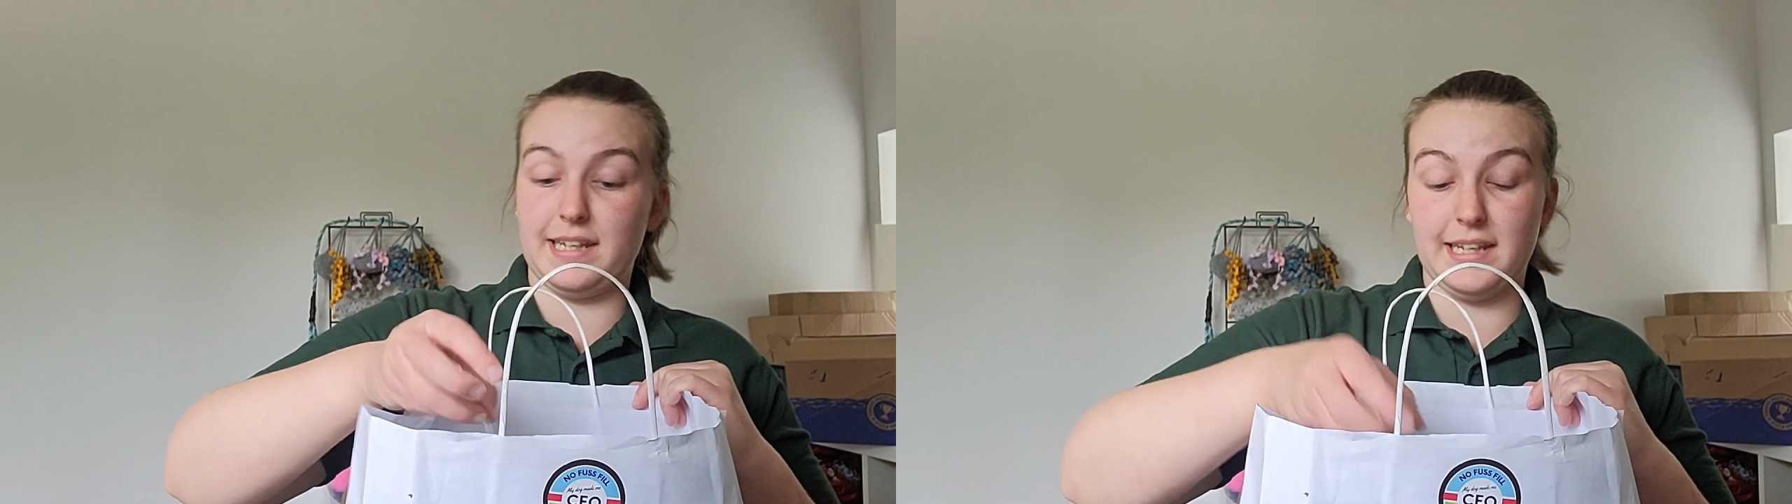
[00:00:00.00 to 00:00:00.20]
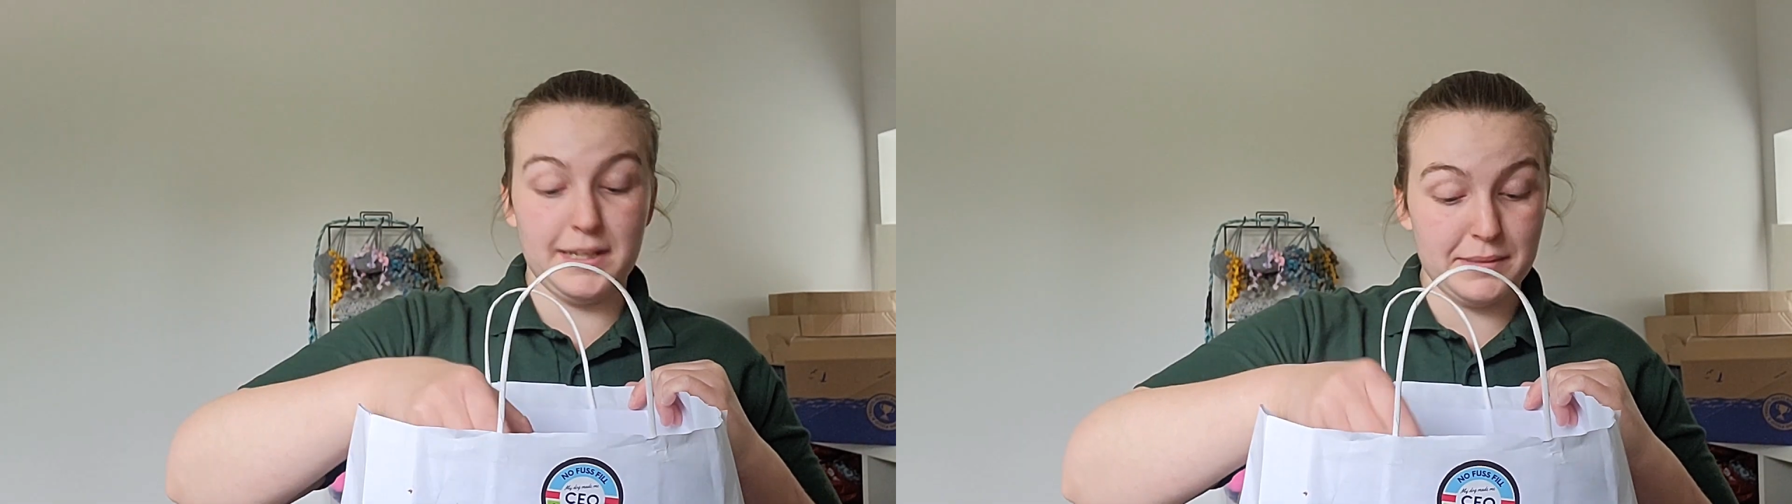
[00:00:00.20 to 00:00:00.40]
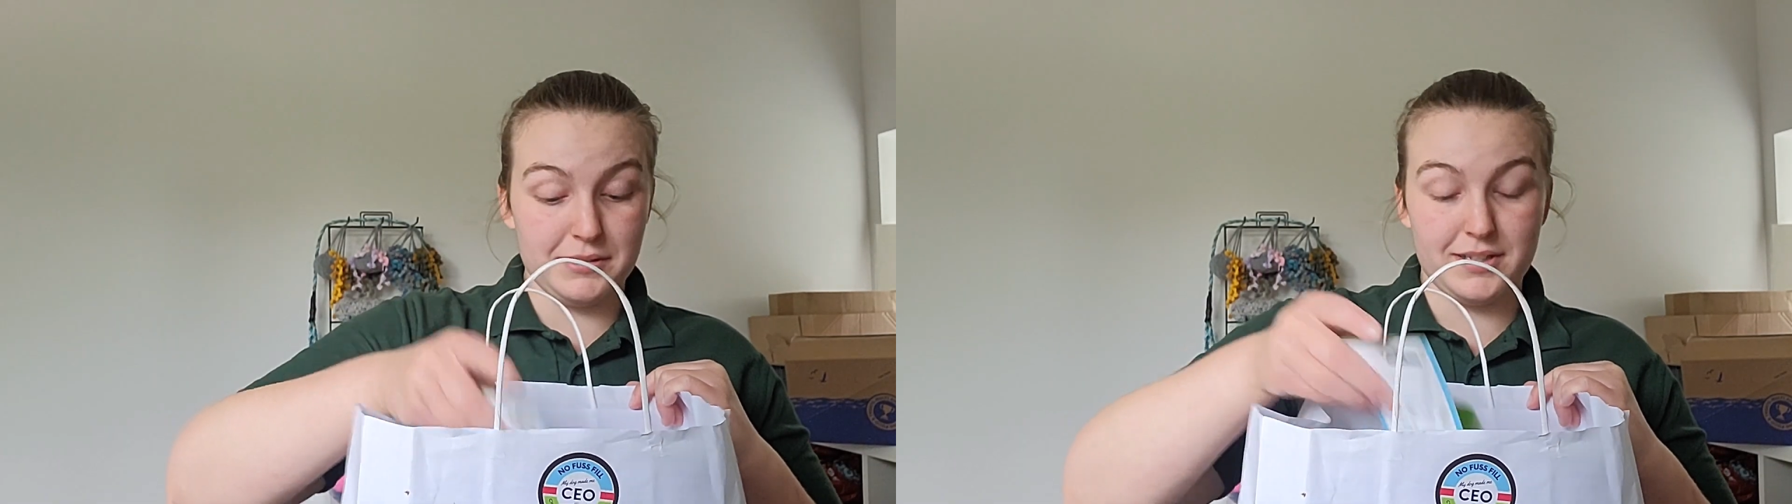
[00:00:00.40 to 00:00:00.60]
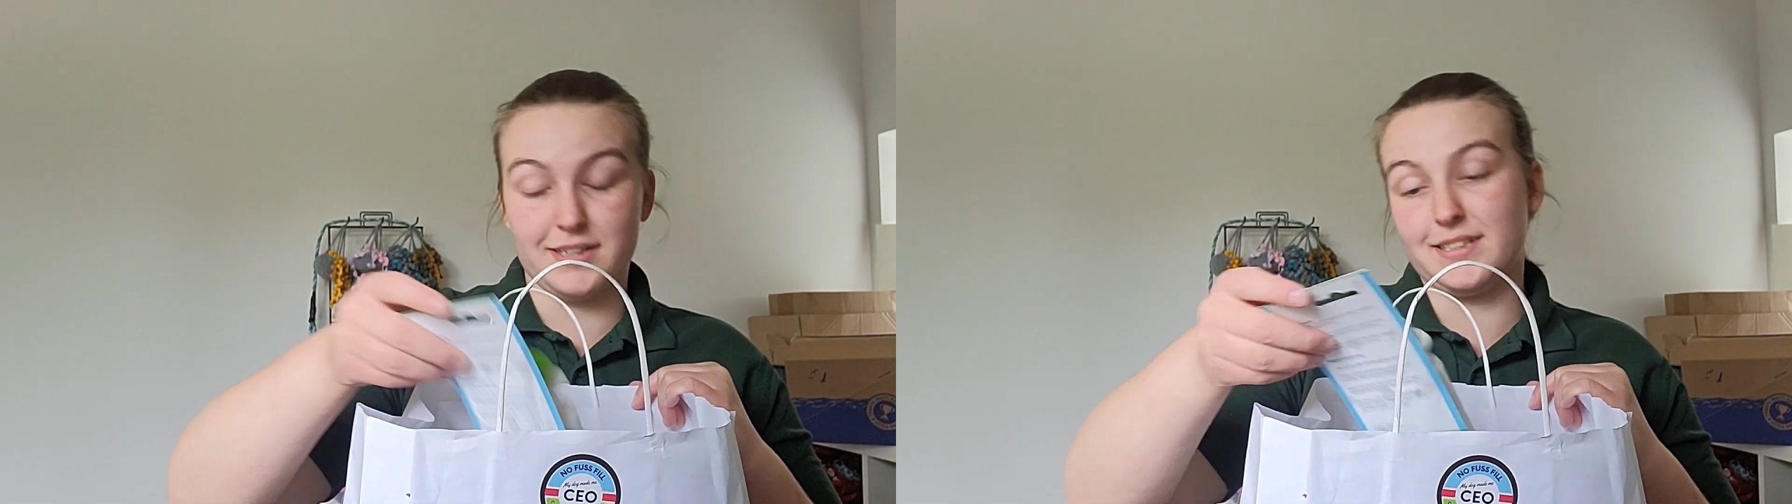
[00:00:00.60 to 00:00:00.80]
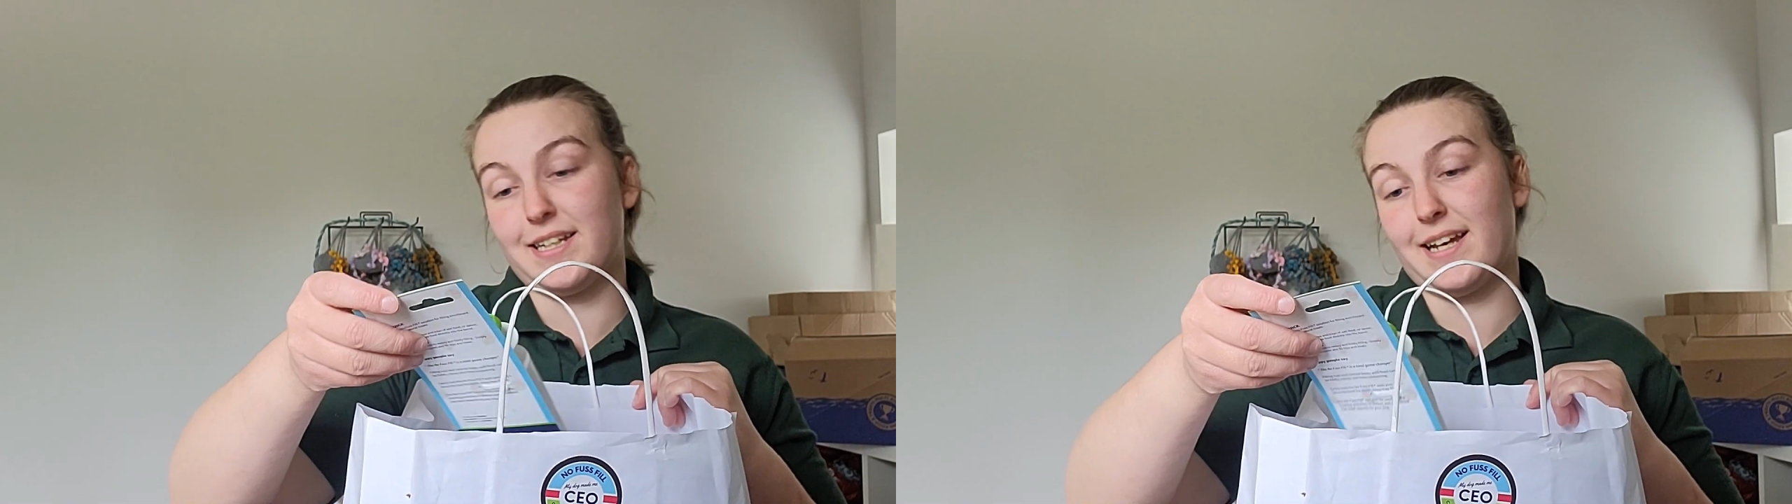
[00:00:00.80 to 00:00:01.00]
emailed
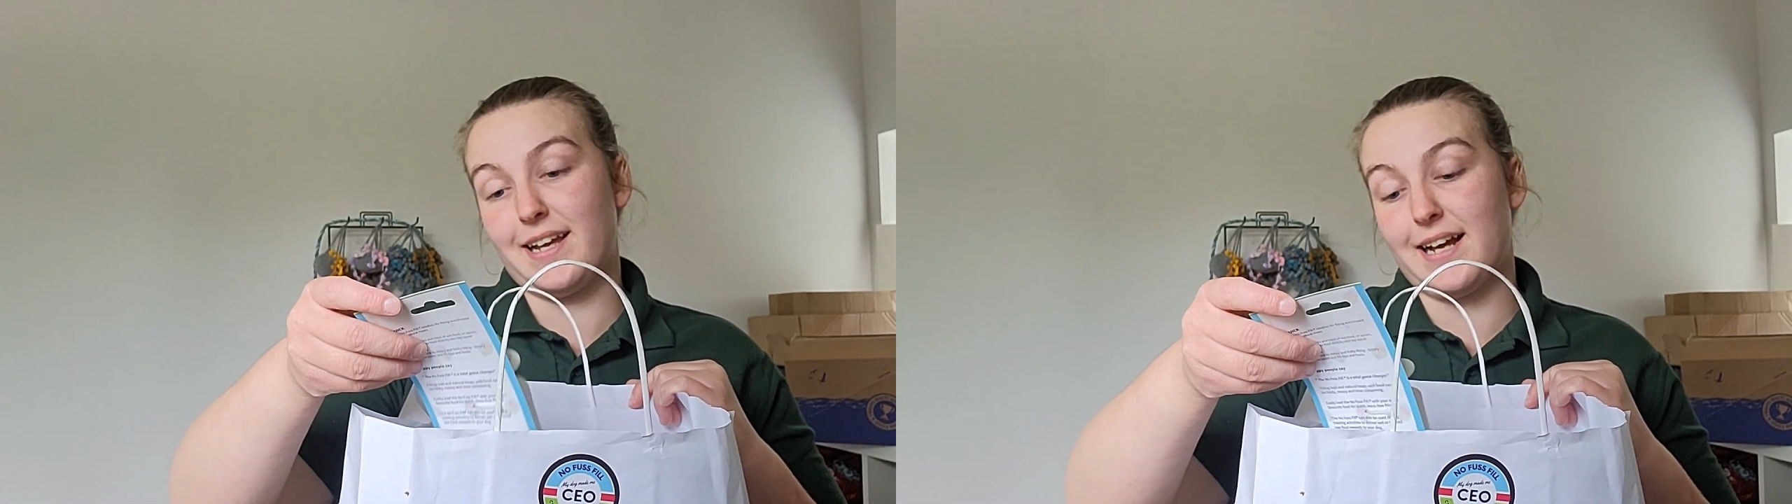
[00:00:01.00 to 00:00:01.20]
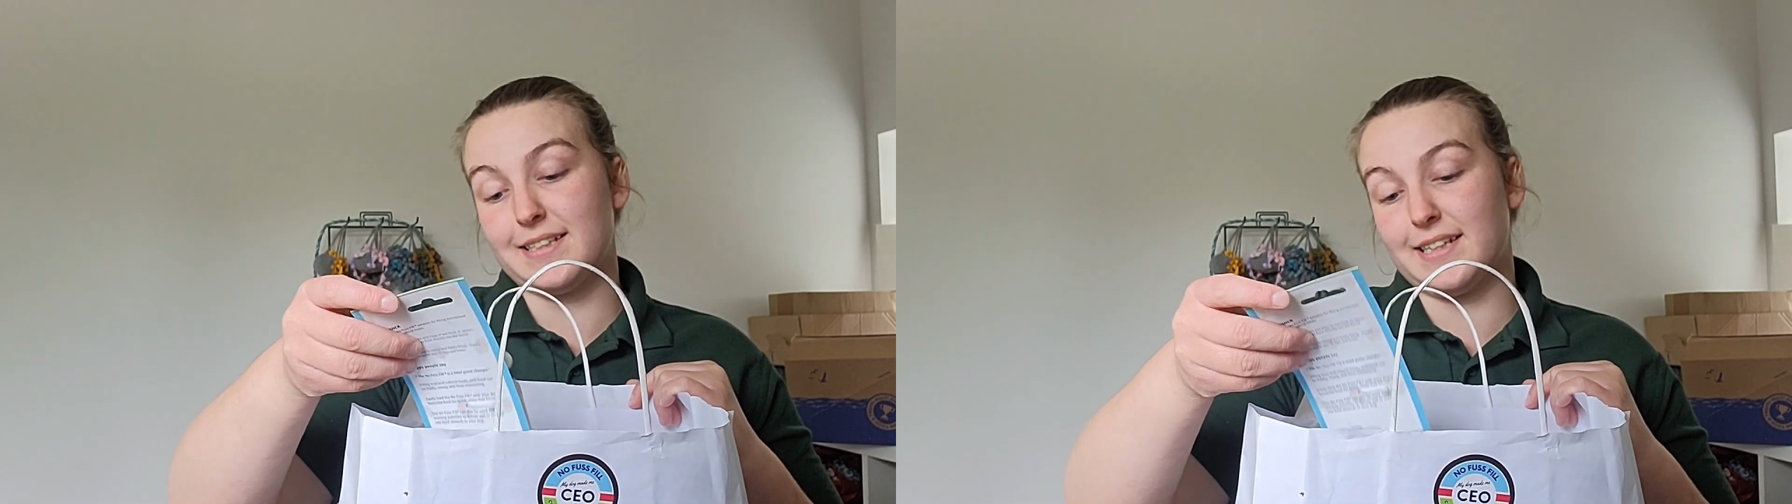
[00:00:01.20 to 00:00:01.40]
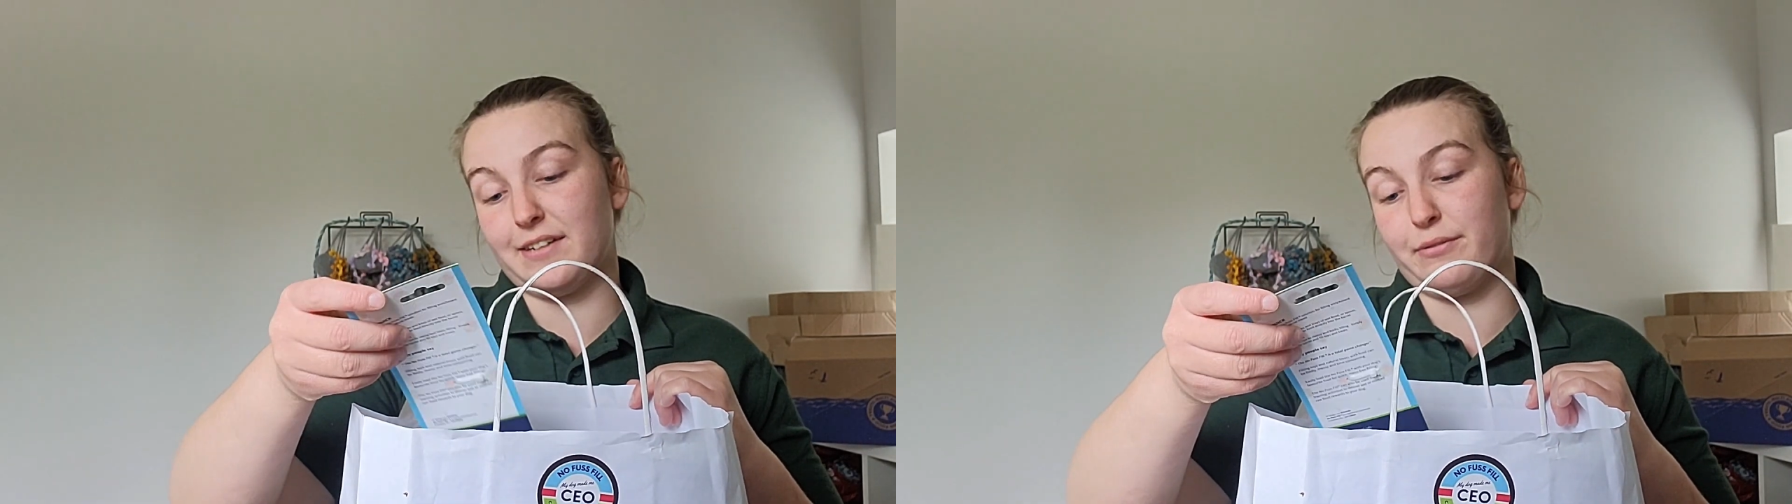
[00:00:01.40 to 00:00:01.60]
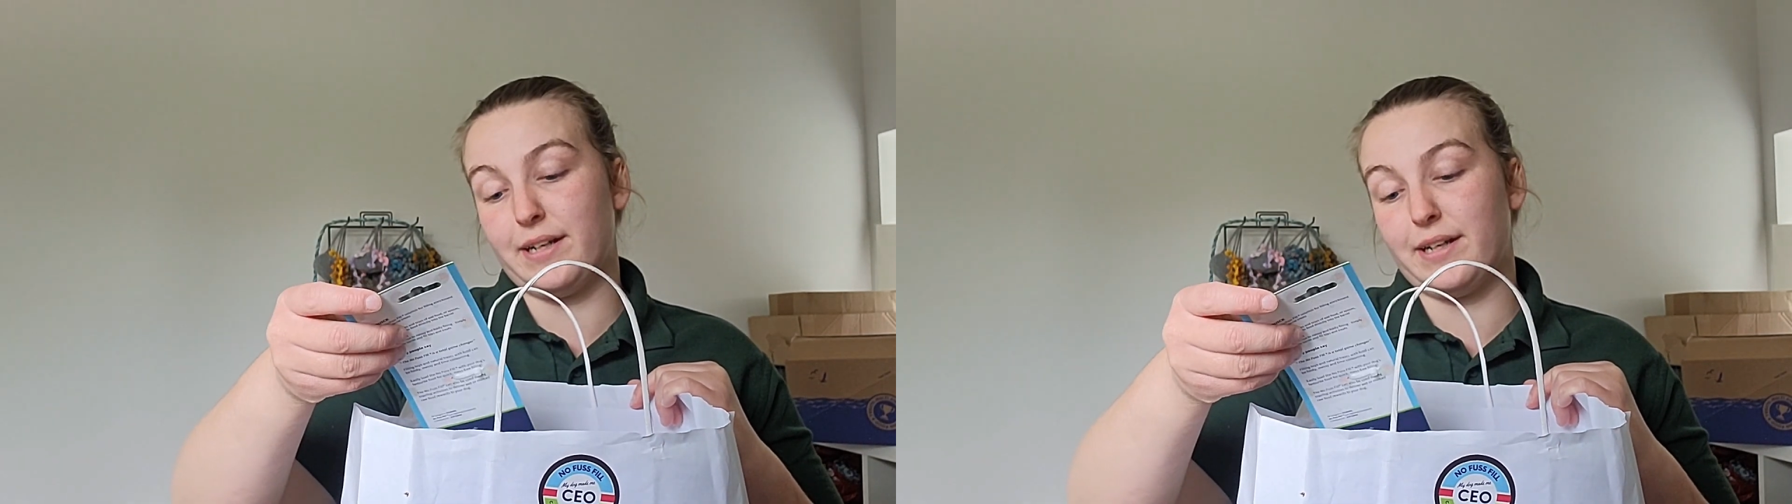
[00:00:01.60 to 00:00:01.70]
her today asking if